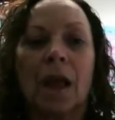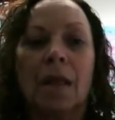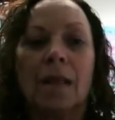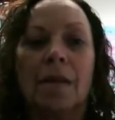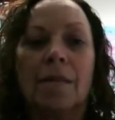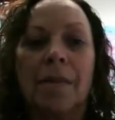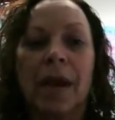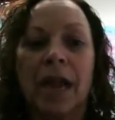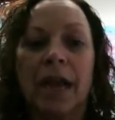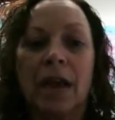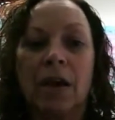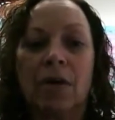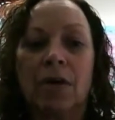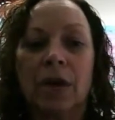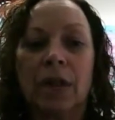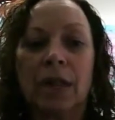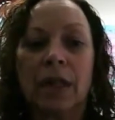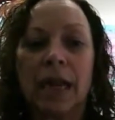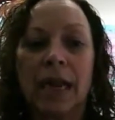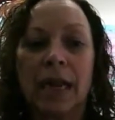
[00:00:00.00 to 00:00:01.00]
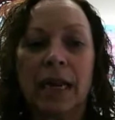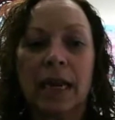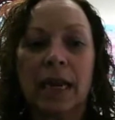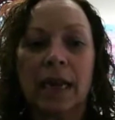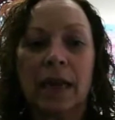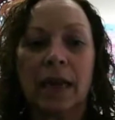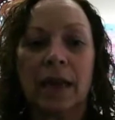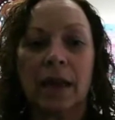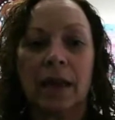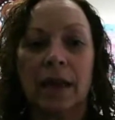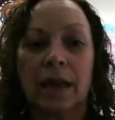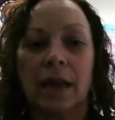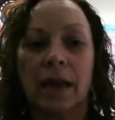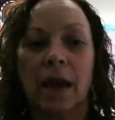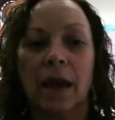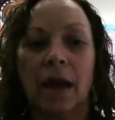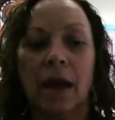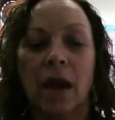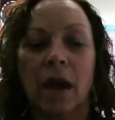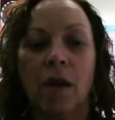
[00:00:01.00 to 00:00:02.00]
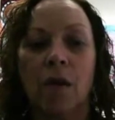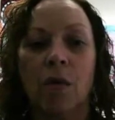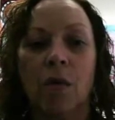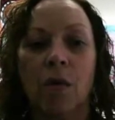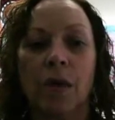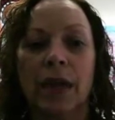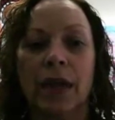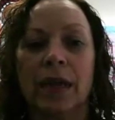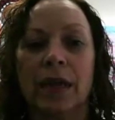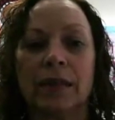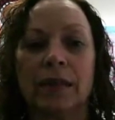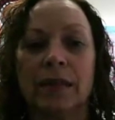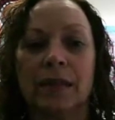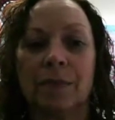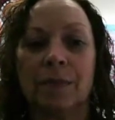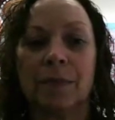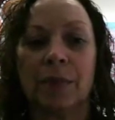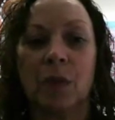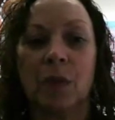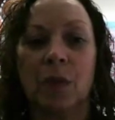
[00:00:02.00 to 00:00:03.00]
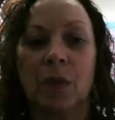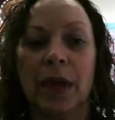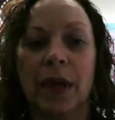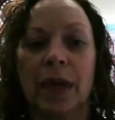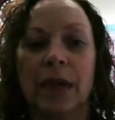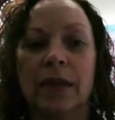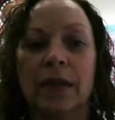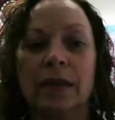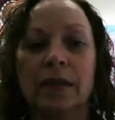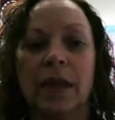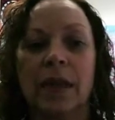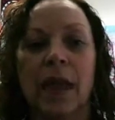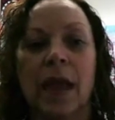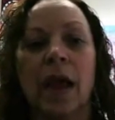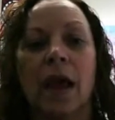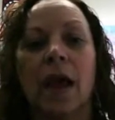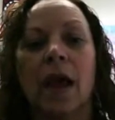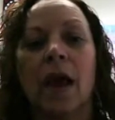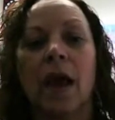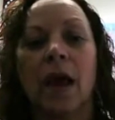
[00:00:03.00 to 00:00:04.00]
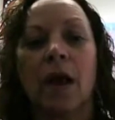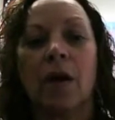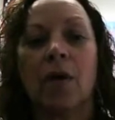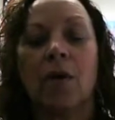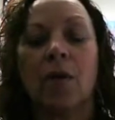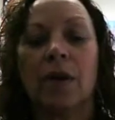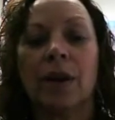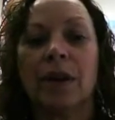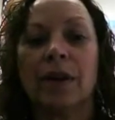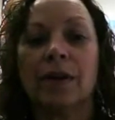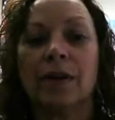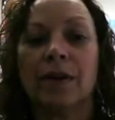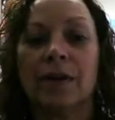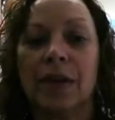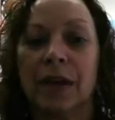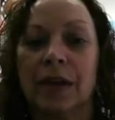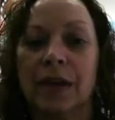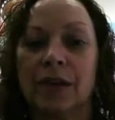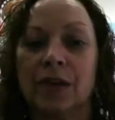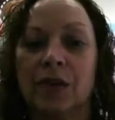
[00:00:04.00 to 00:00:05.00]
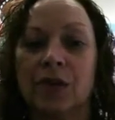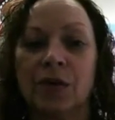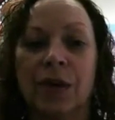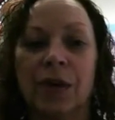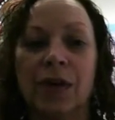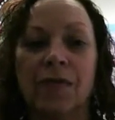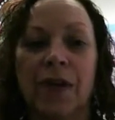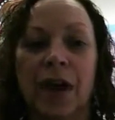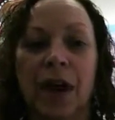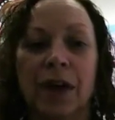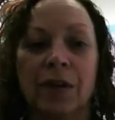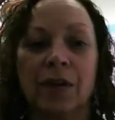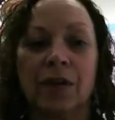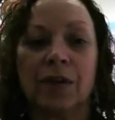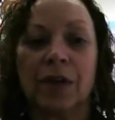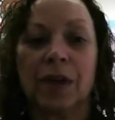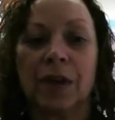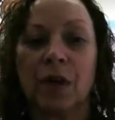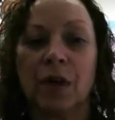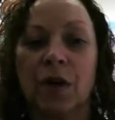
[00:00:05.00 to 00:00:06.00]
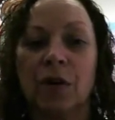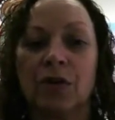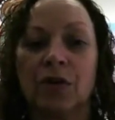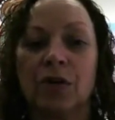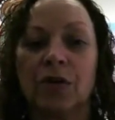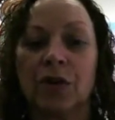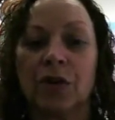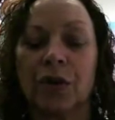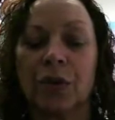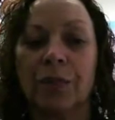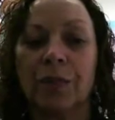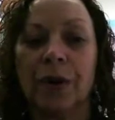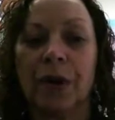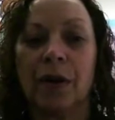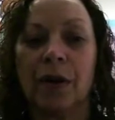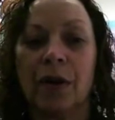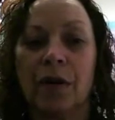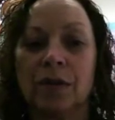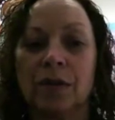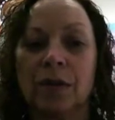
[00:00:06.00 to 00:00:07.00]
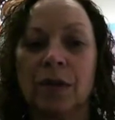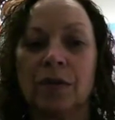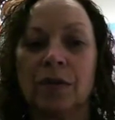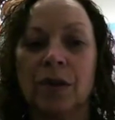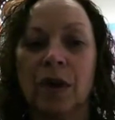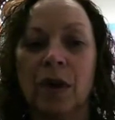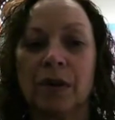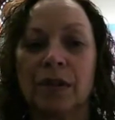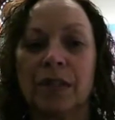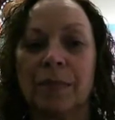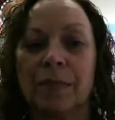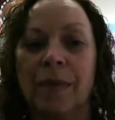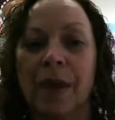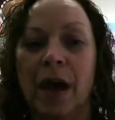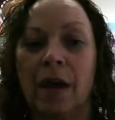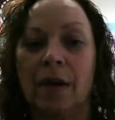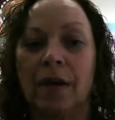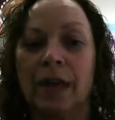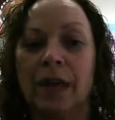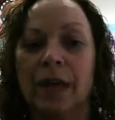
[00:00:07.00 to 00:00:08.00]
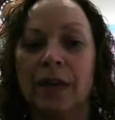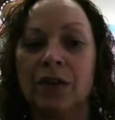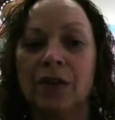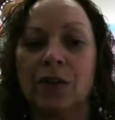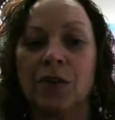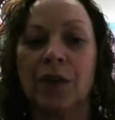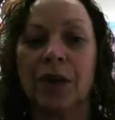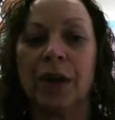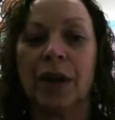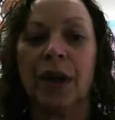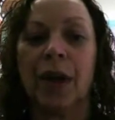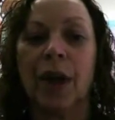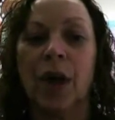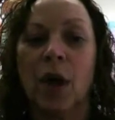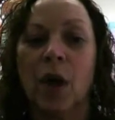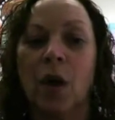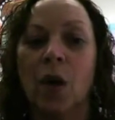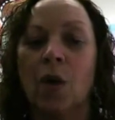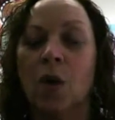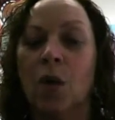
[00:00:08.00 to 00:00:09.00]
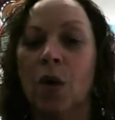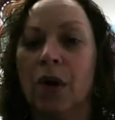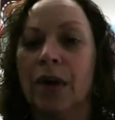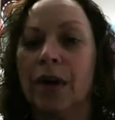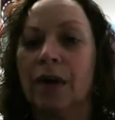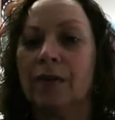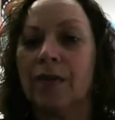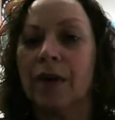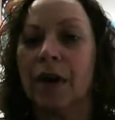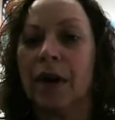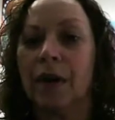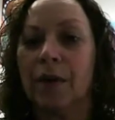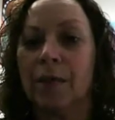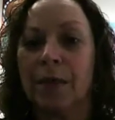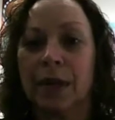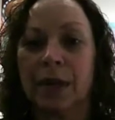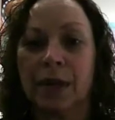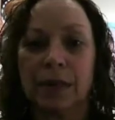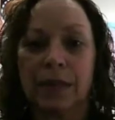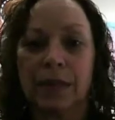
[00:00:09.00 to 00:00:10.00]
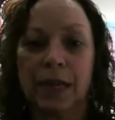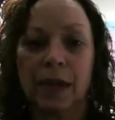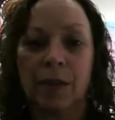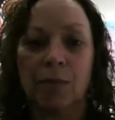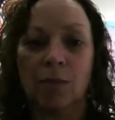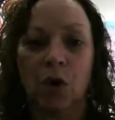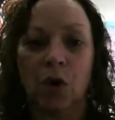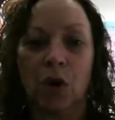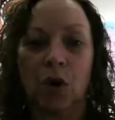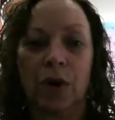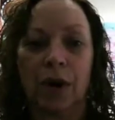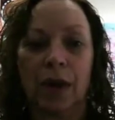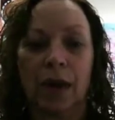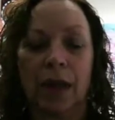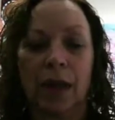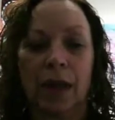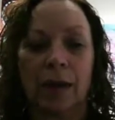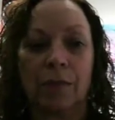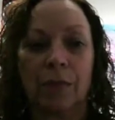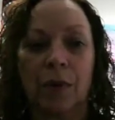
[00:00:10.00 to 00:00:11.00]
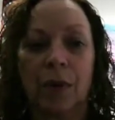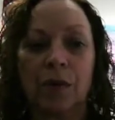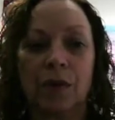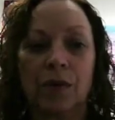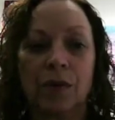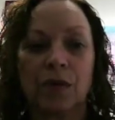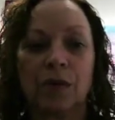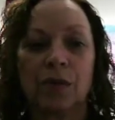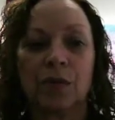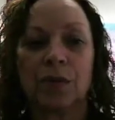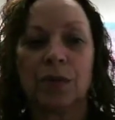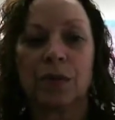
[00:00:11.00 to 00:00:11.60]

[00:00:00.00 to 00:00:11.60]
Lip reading: The Mayo Clinic orients employees according to the history, values, and culture, but it also talks about history, work environment, teamwork, and personal